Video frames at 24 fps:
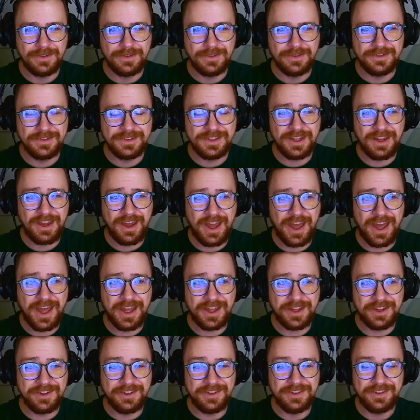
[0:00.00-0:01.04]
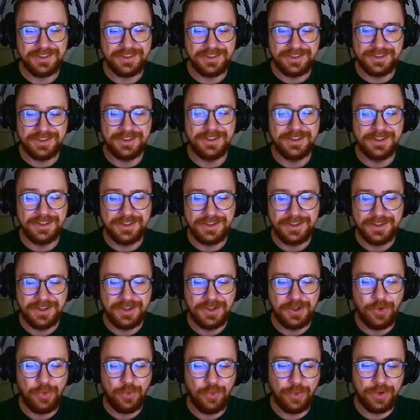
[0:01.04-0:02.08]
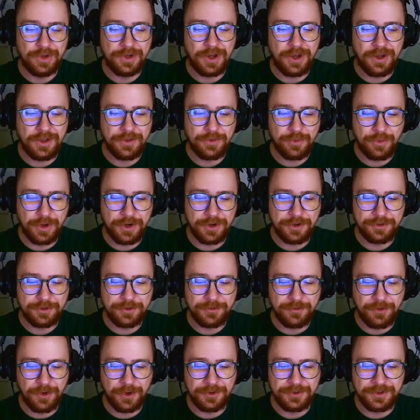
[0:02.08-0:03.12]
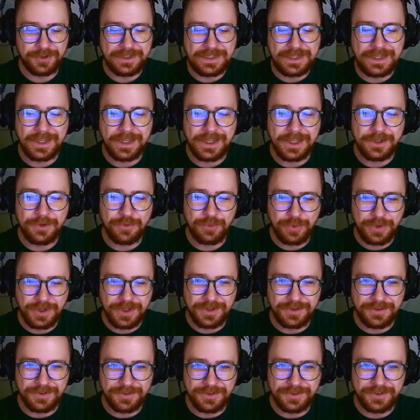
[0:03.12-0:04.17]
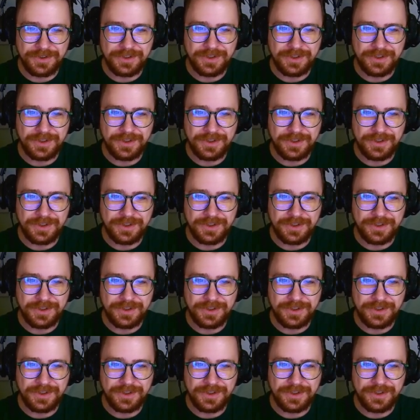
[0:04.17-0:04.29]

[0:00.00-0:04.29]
Tag! When all the runners are frozen, it wins.